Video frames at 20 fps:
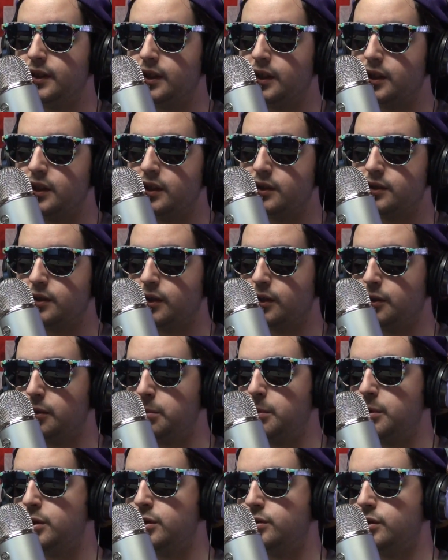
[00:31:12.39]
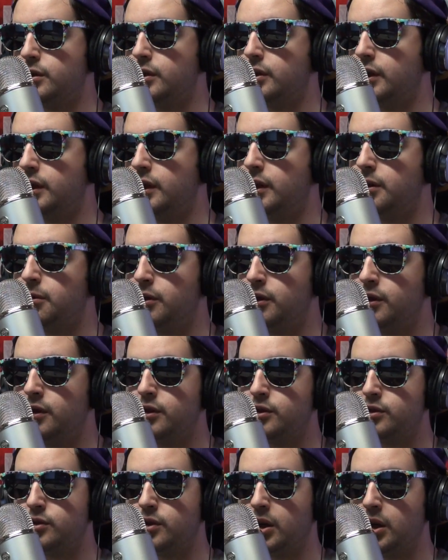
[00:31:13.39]
keys to open the trunk, and they were in the
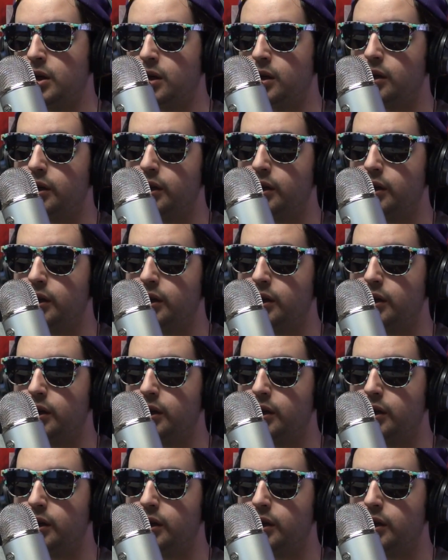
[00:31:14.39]
trunk.